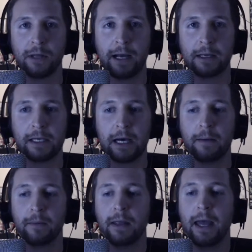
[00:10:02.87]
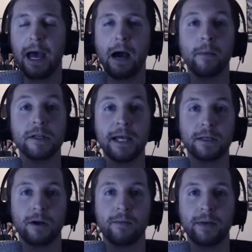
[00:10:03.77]
are locked up, how much
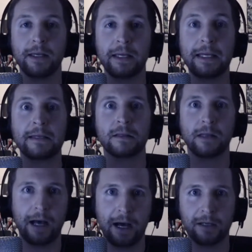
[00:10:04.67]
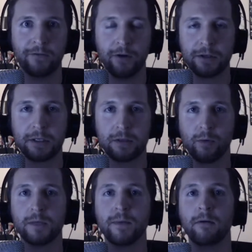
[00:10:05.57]
XRP is locked versus
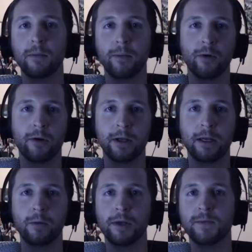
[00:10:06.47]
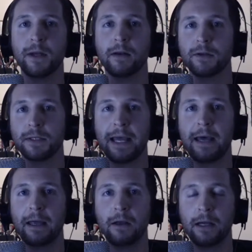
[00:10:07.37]
what's been reported and what's been
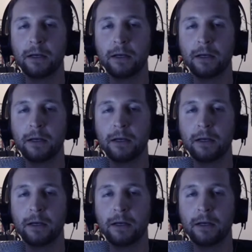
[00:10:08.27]
understood.